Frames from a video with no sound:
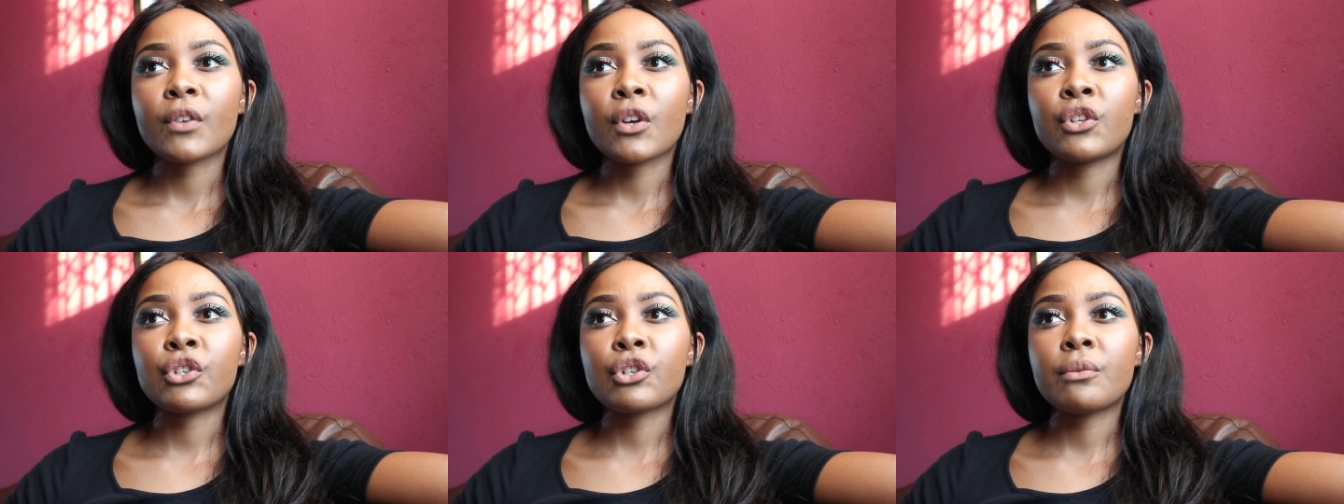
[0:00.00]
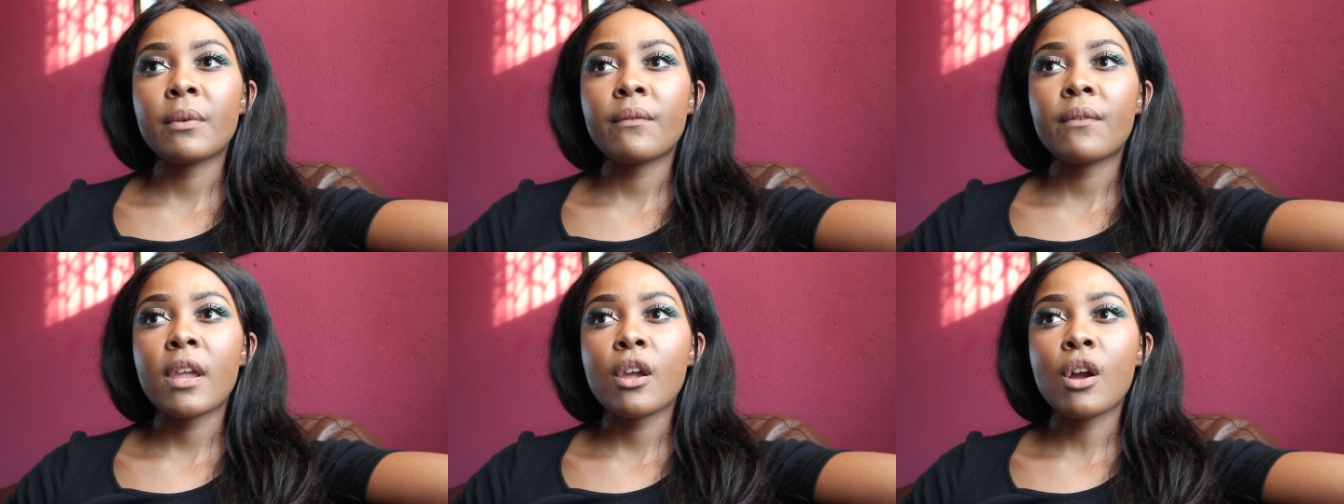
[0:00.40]
it's going to be
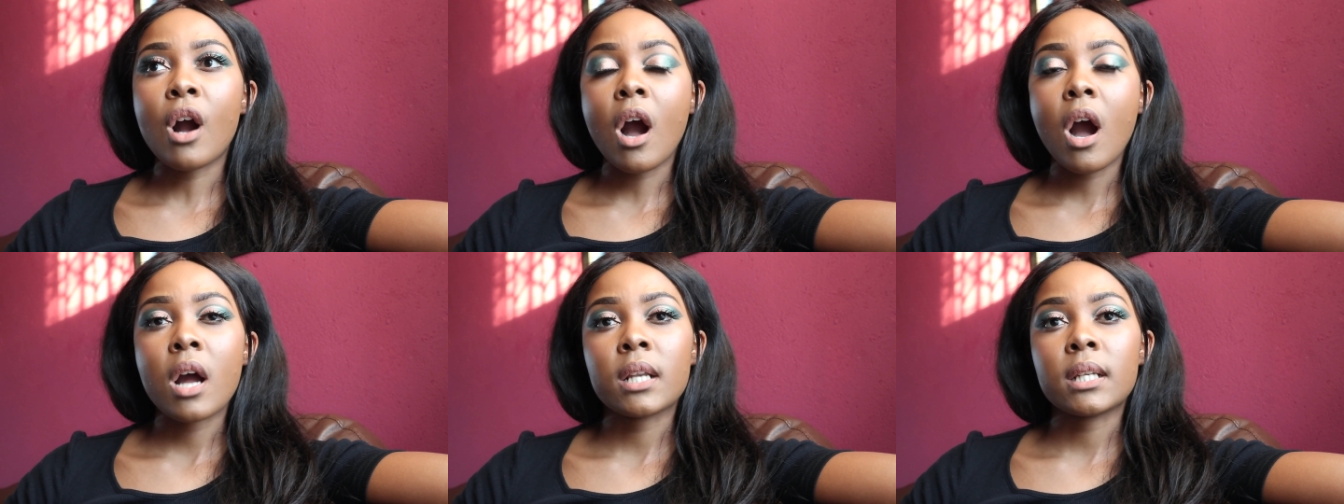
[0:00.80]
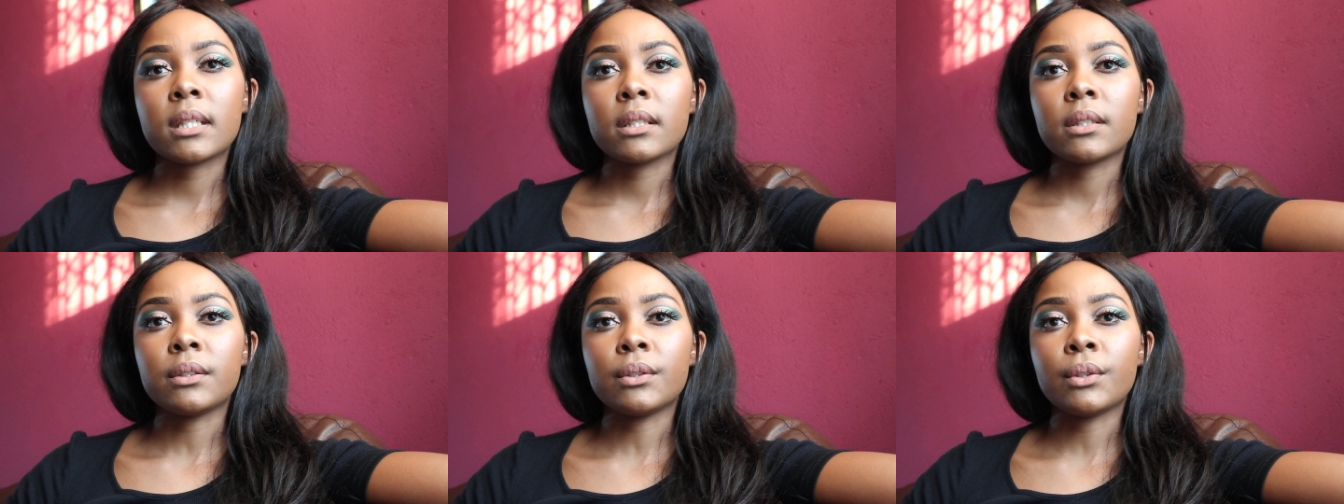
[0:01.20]
very hard
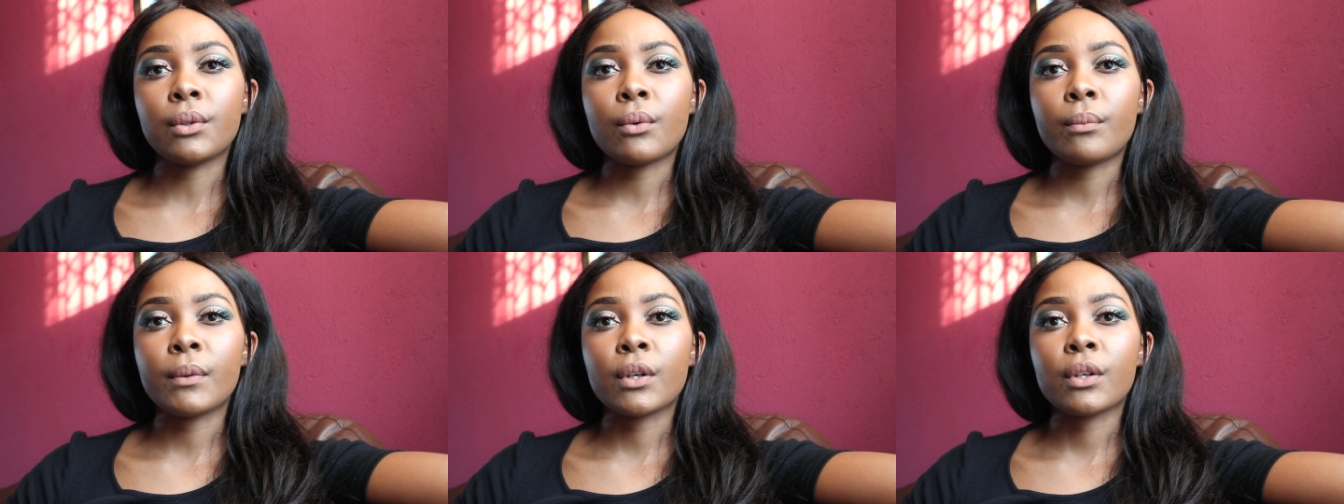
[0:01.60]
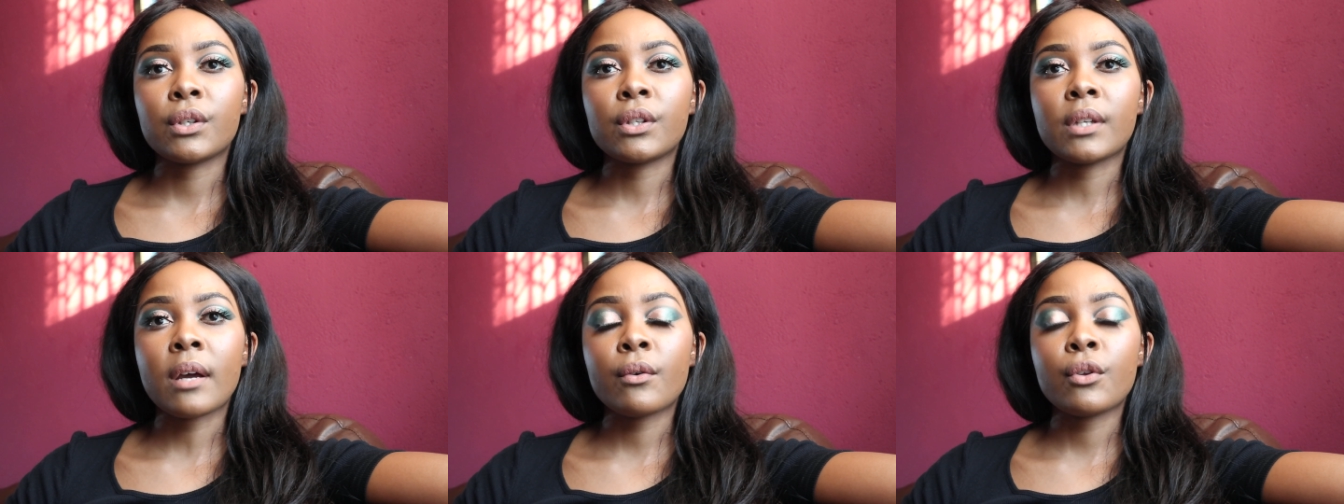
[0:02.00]
you know because
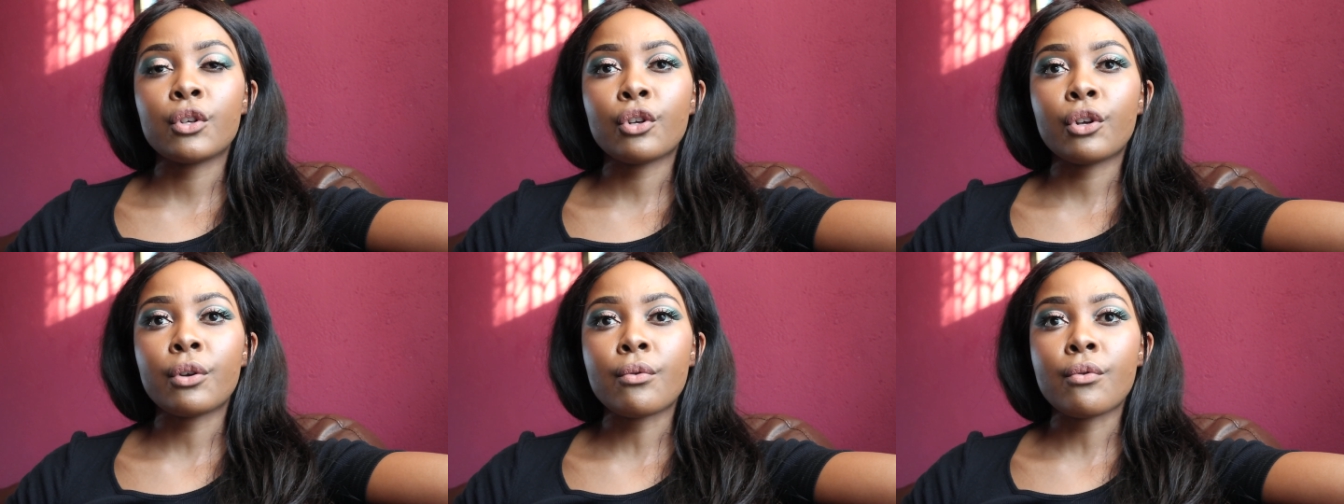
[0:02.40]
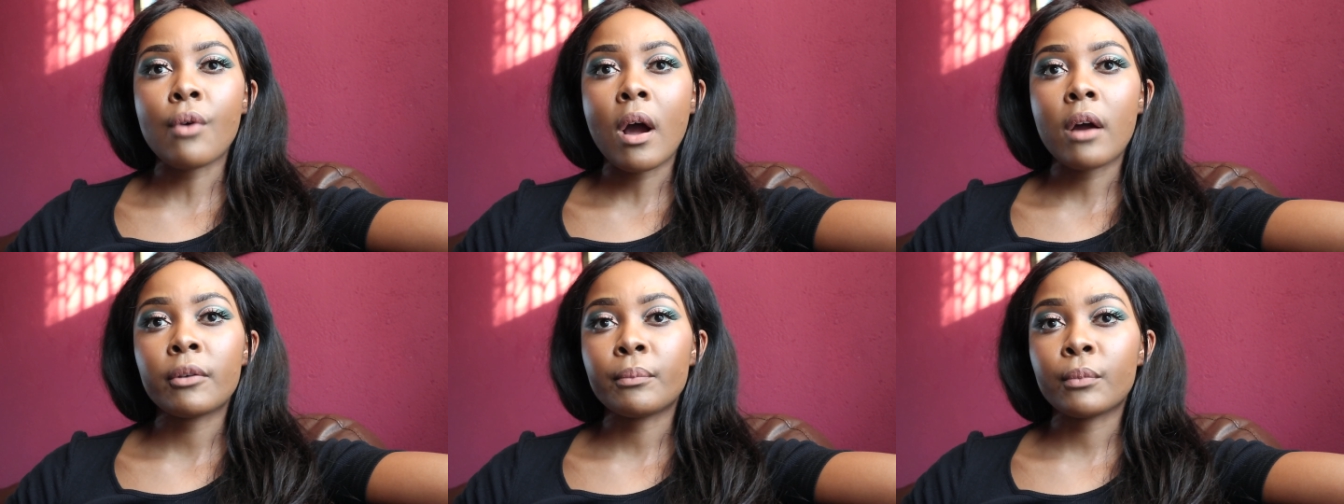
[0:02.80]
now you're not
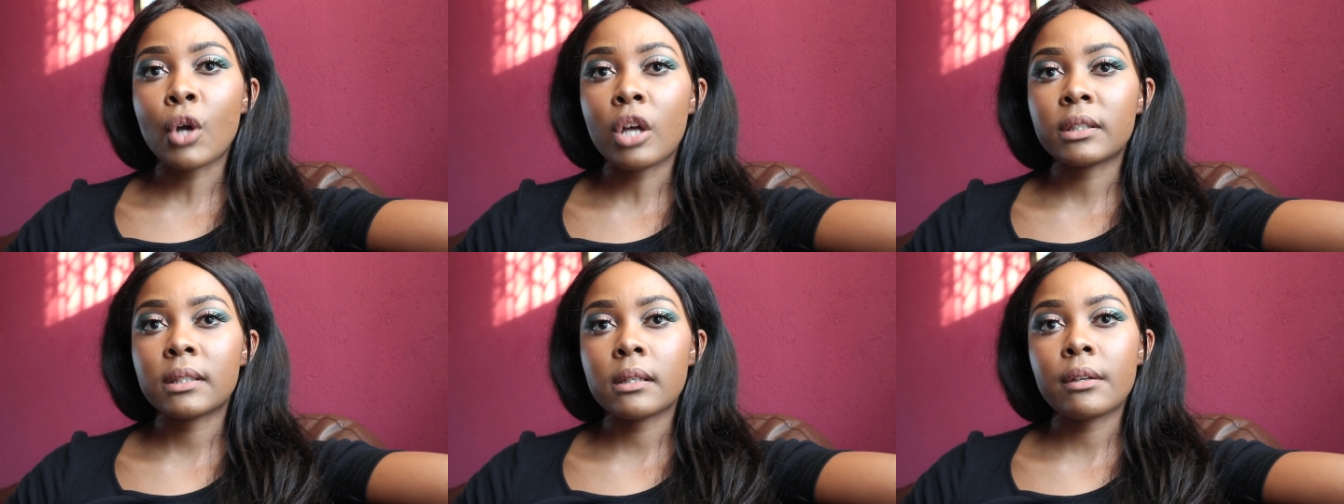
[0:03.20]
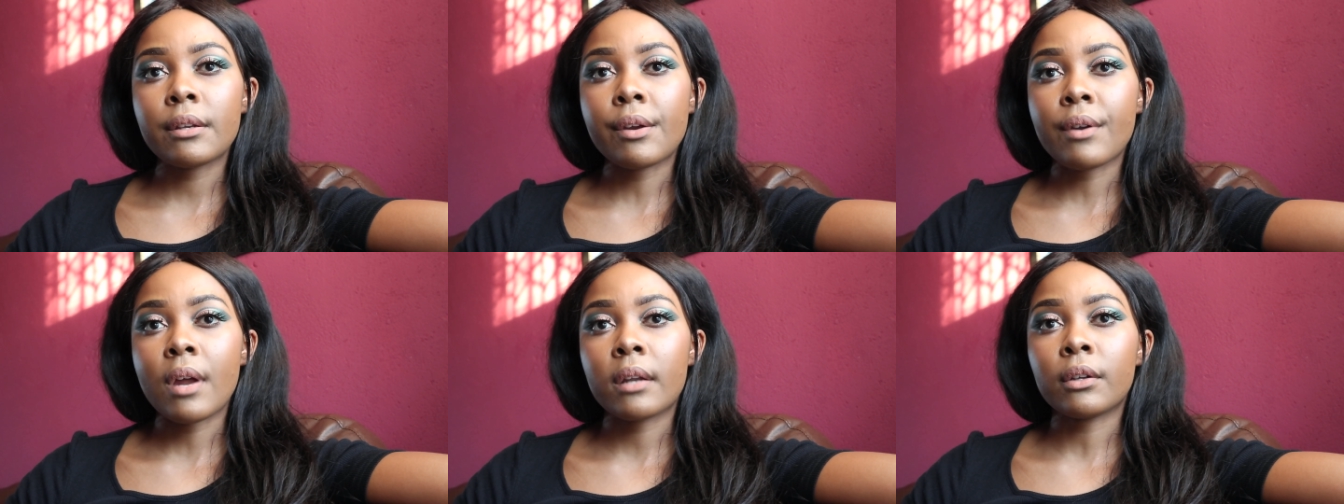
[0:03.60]
around constantly
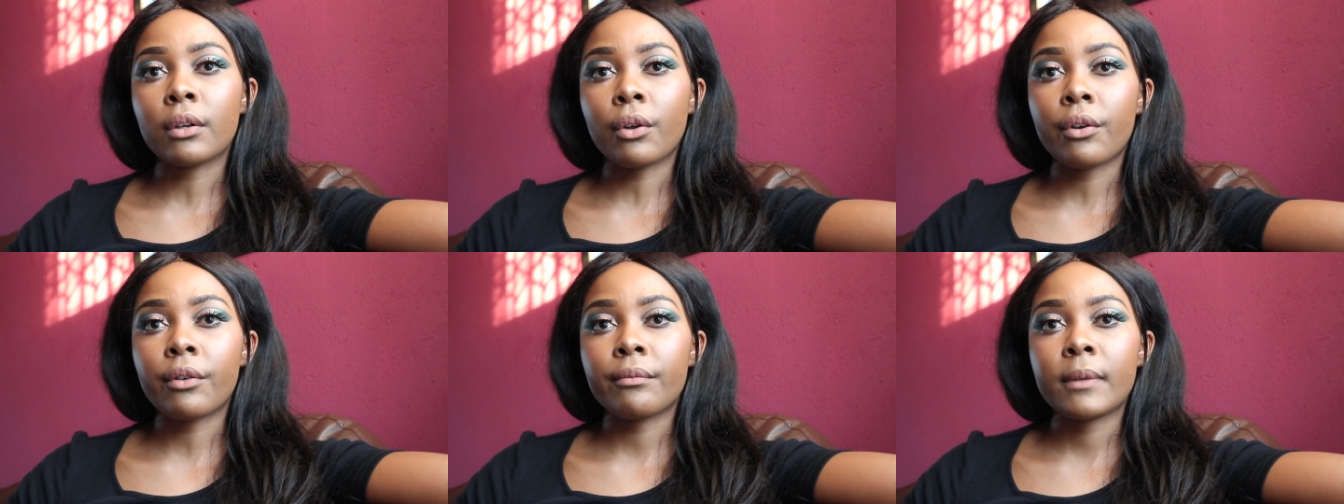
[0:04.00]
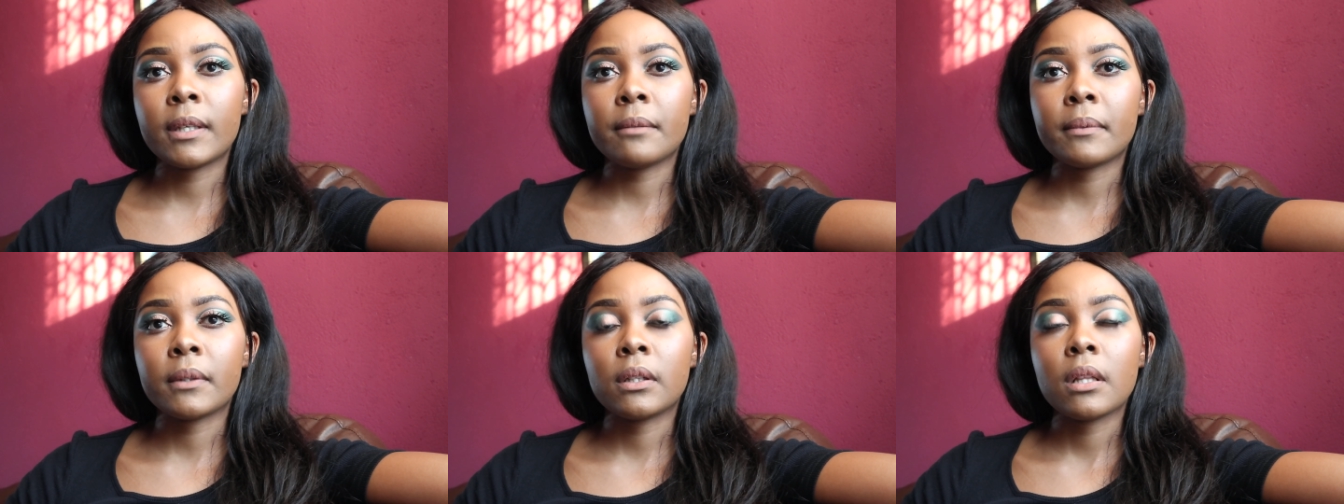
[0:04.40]
around a lot of
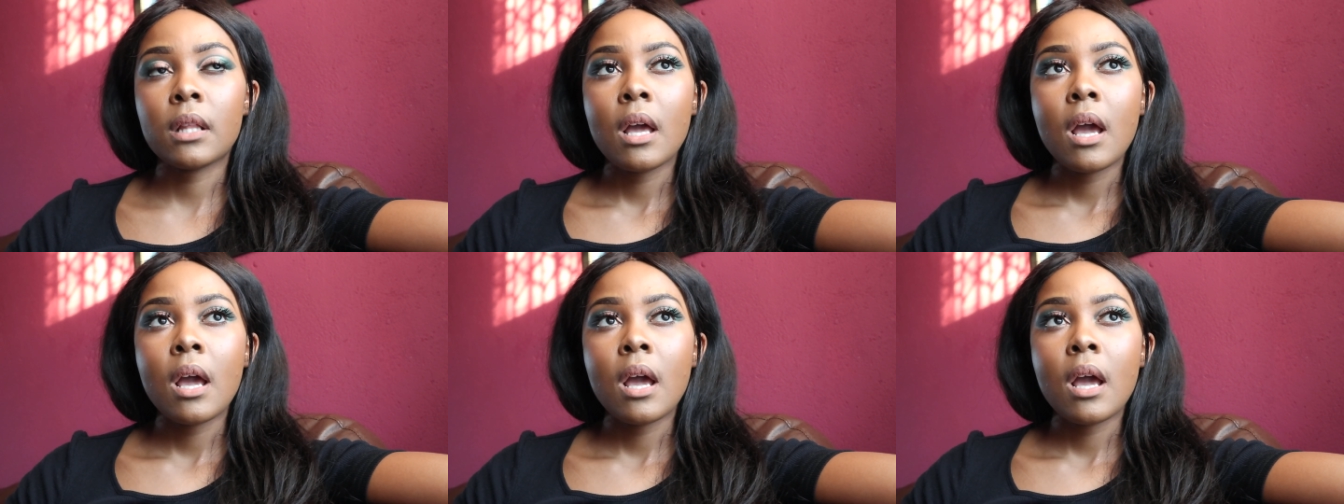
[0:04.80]
people